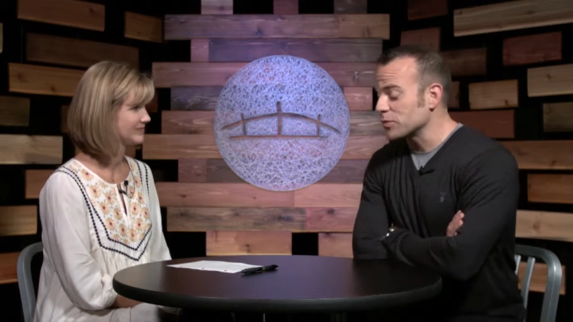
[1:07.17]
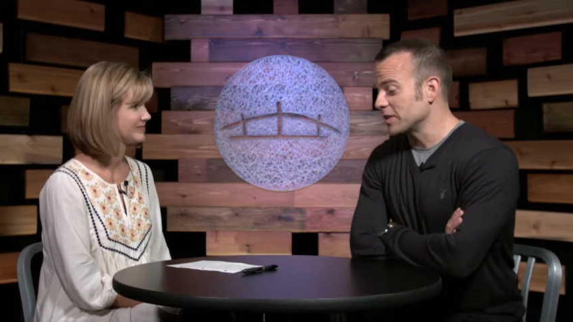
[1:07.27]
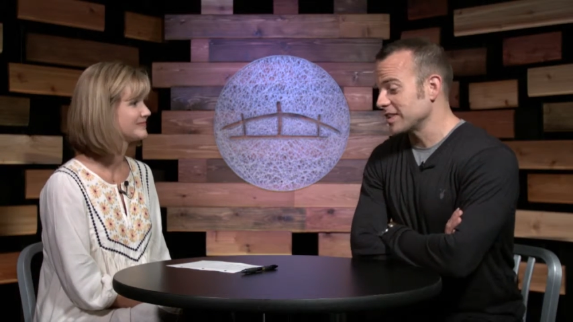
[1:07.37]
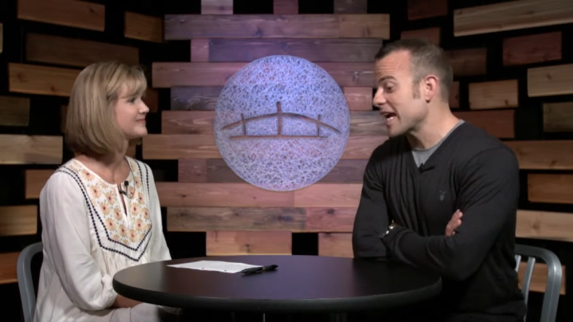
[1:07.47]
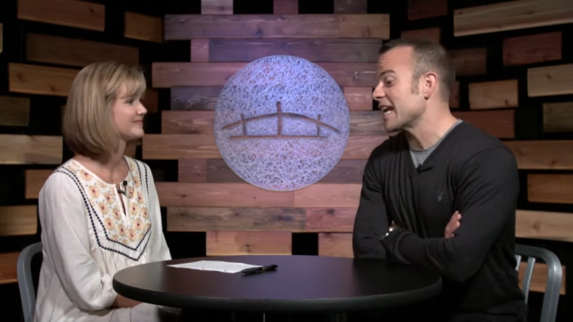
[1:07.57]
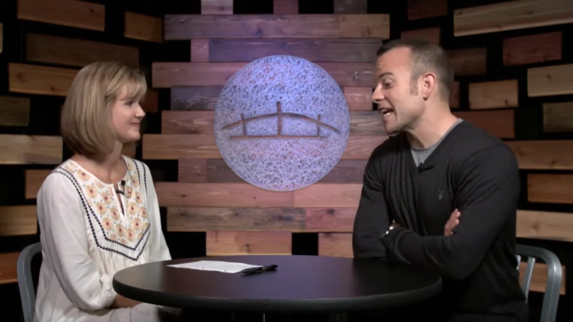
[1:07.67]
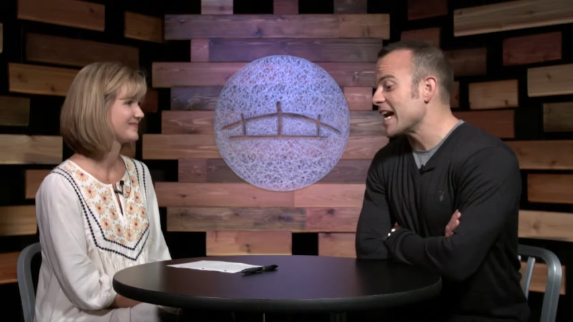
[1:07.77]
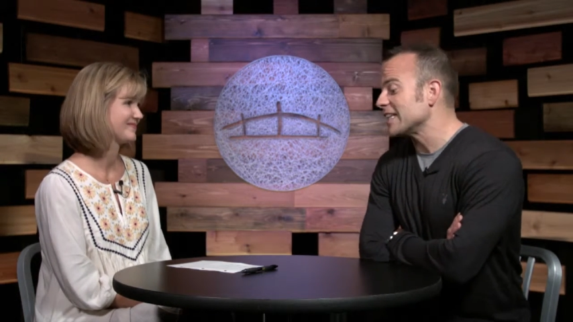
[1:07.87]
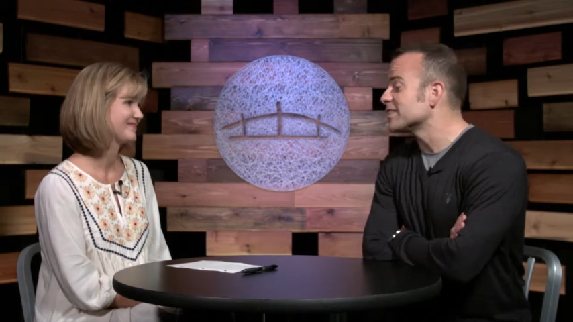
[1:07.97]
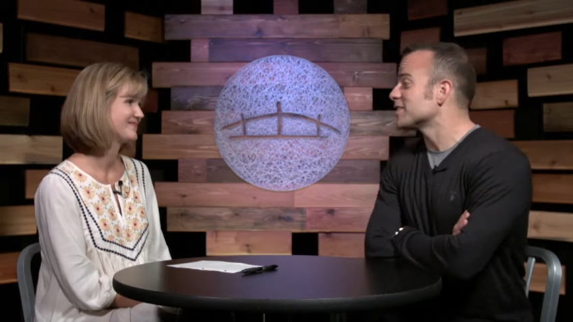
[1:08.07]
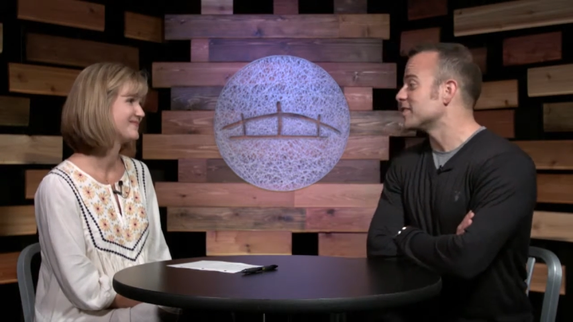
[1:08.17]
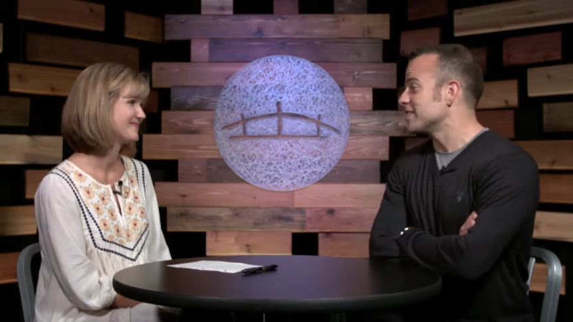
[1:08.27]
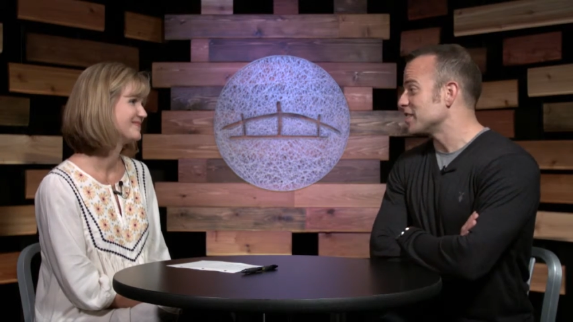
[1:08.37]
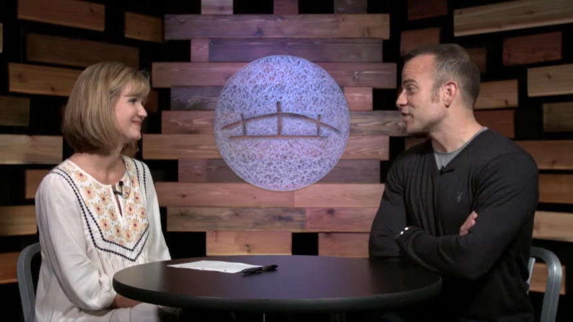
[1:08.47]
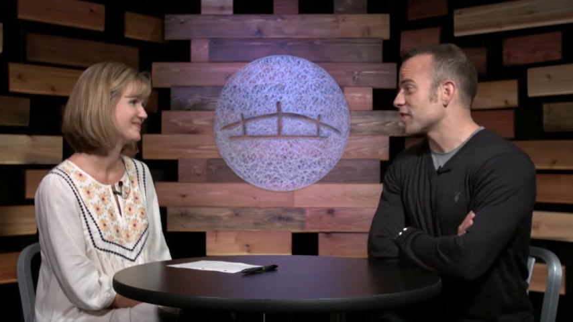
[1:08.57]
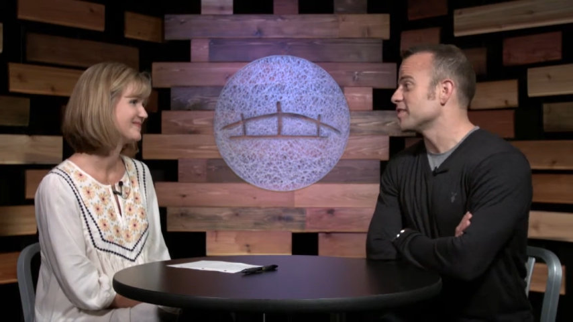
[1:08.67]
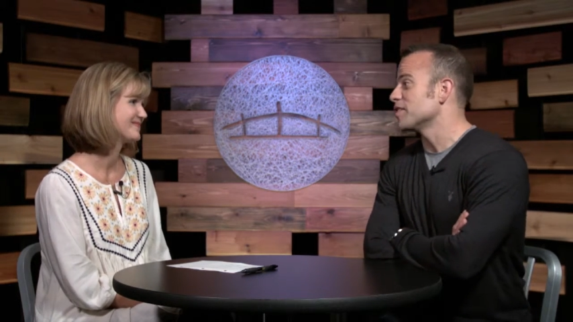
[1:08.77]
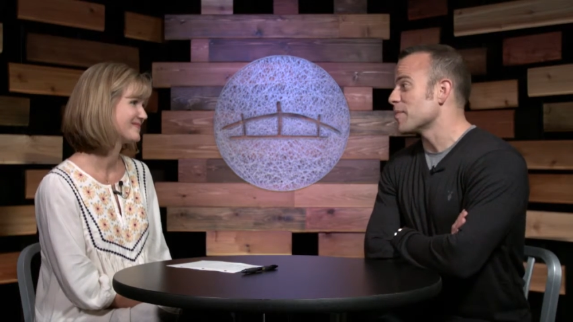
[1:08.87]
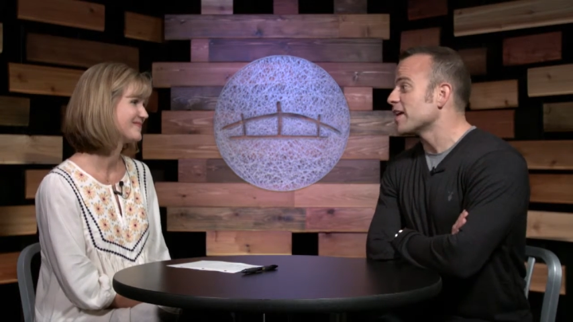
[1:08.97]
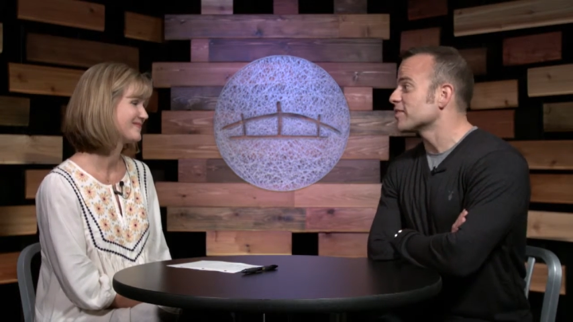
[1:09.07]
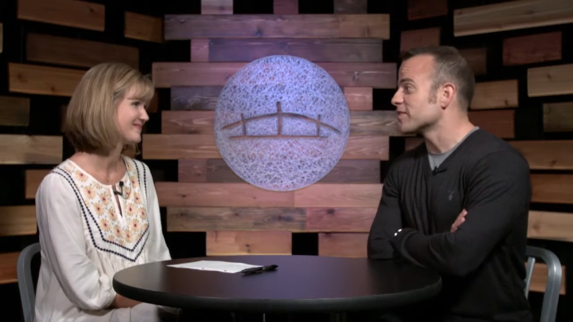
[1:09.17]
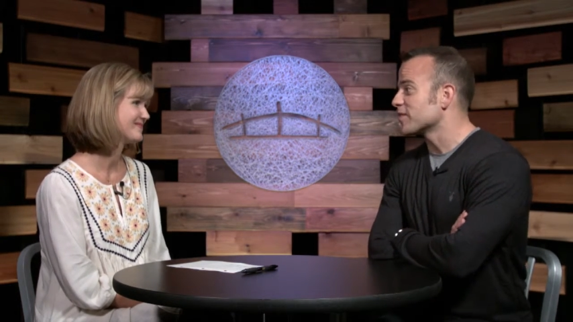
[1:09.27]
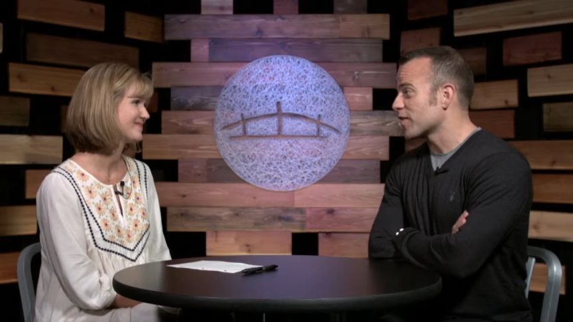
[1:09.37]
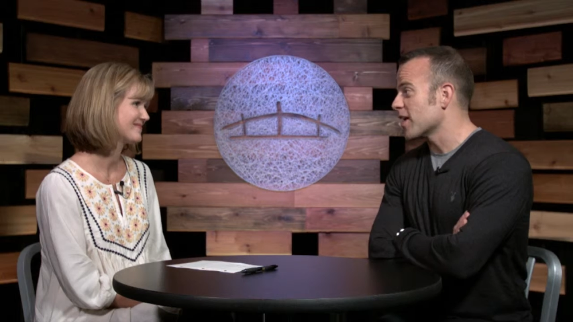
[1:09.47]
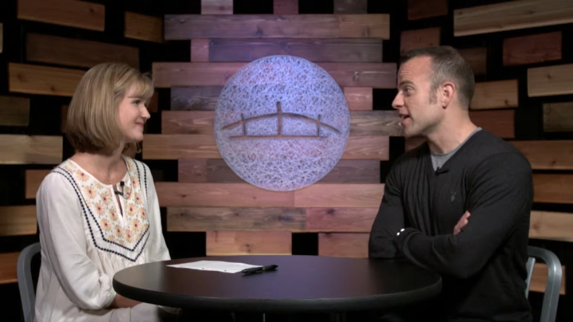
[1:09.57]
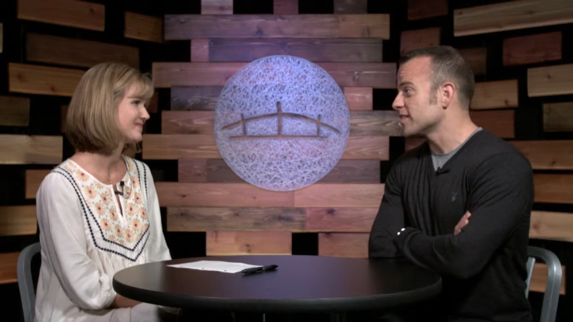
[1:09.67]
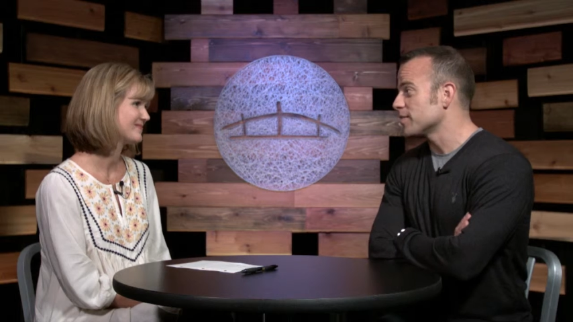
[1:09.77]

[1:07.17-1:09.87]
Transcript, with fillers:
Speaker 1: which is kind of nice to teach for a semester for us.